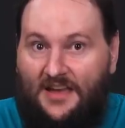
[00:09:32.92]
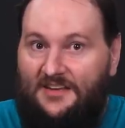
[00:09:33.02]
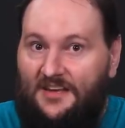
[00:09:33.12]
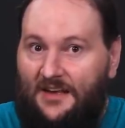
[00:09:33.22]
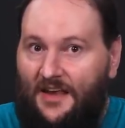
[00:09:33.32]

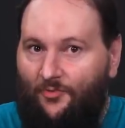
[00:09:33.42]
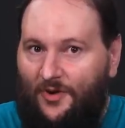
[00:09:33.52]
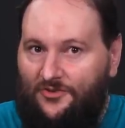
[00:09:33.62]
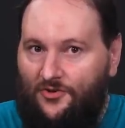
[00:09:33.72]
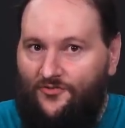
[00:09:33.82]
DNA
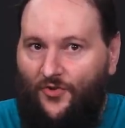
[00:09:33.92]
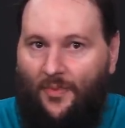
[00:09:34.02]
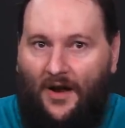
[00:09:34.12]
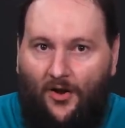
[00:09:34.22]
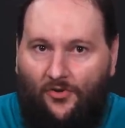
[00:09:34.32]
research for
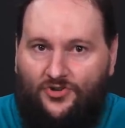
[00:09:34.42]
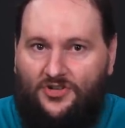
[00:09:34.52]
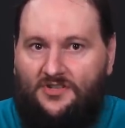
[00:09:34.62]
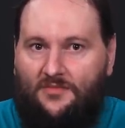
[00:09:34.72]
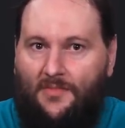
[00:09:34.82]

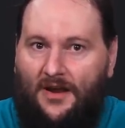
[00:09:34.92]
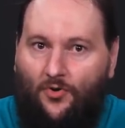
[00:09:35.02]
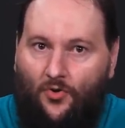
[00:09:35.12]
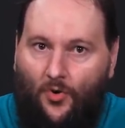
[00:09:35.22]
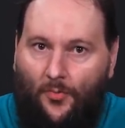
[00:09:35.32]
biologists,
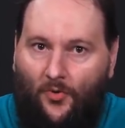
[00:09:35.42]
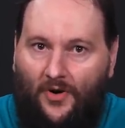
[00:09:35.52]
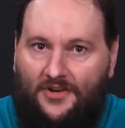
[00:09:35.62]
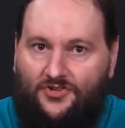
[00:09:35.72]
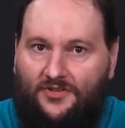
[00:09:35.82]
medical
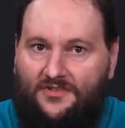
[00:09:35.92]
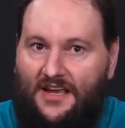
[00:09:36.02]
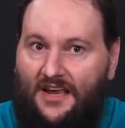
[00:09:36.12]
corporations,